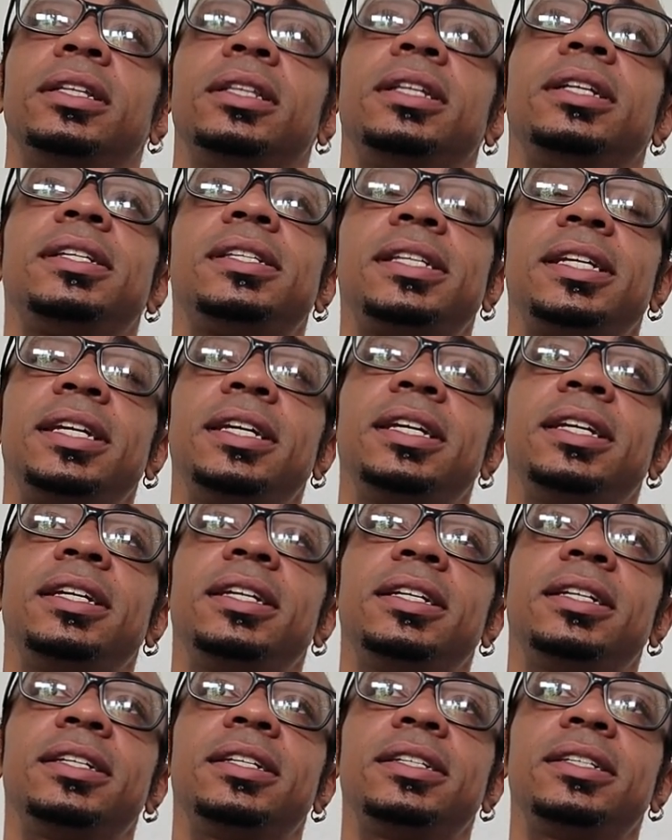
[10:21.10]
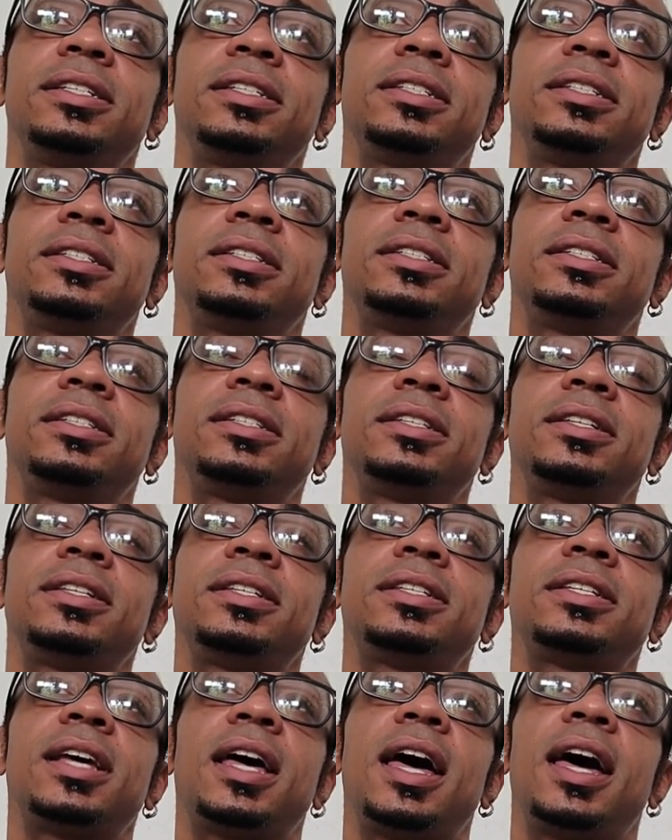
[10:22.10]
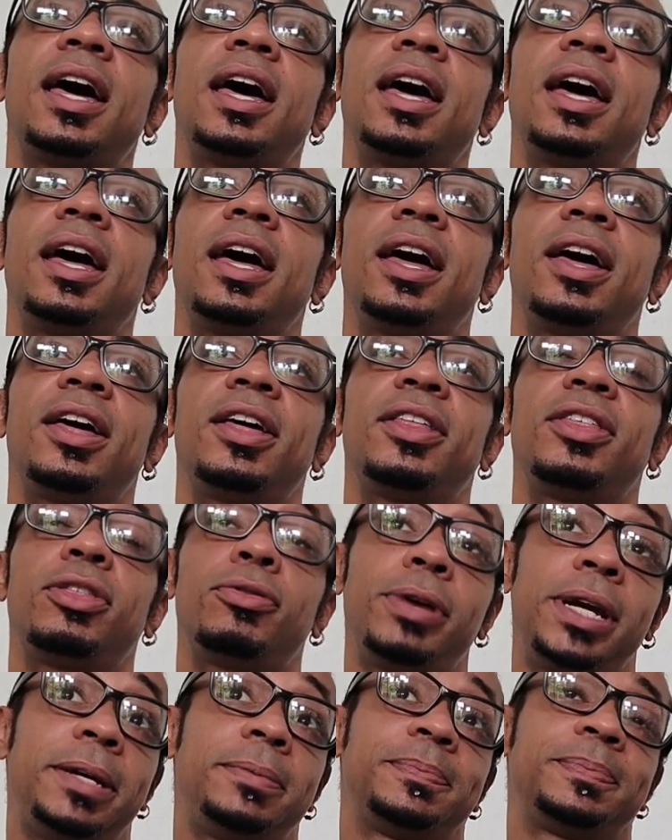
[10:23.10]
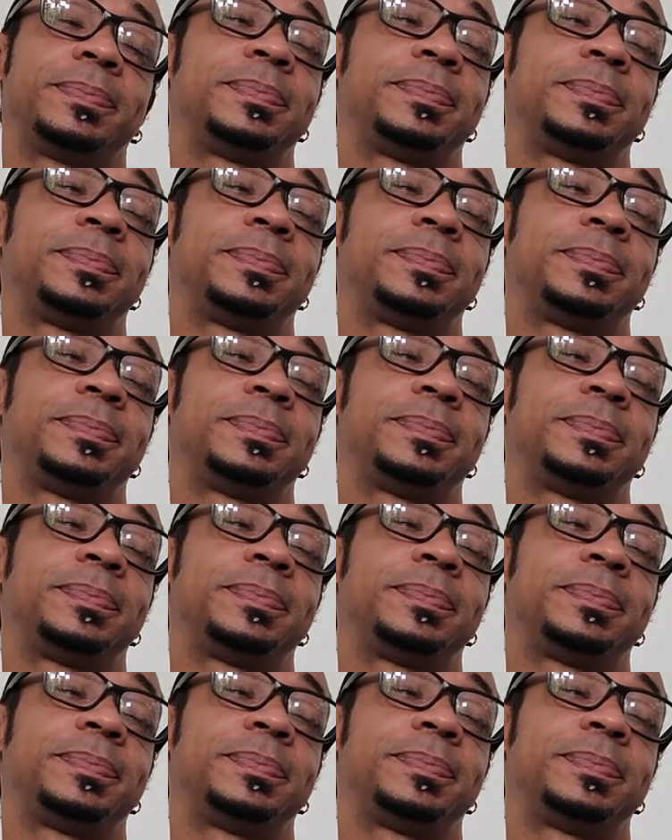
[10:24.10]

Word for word: This is uh, three.